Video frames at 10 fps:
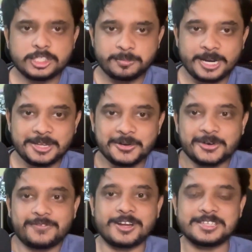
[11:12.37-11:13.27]
which is pretty
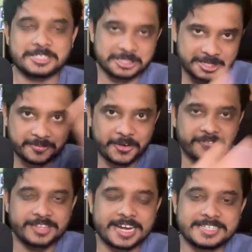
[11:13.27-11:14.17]
good for a system
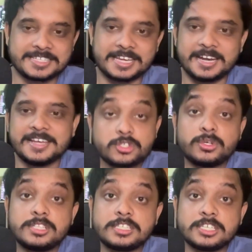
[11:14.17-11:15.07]
of that scale.
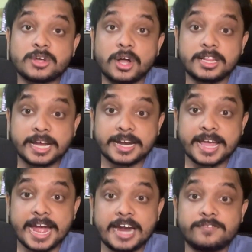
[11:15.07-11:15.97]
So this is all that
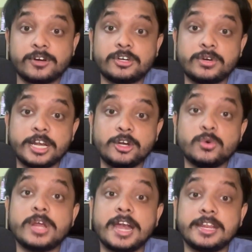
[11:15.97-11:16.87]
I had for today.
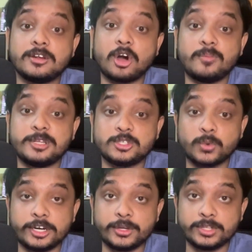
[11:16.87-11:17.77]
Do write in comments
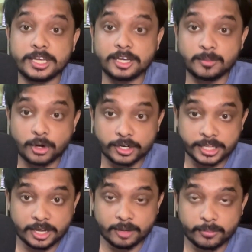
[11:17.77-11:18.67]
what did you think
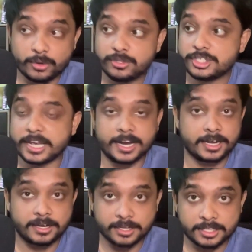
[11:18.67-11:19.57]
about their approach
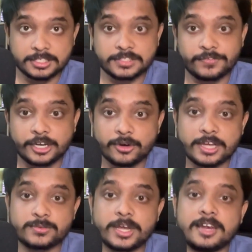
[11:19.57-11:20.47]
and this video
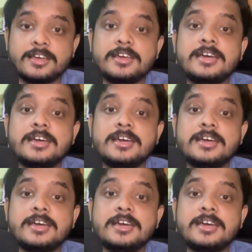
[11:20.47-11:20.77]
as well.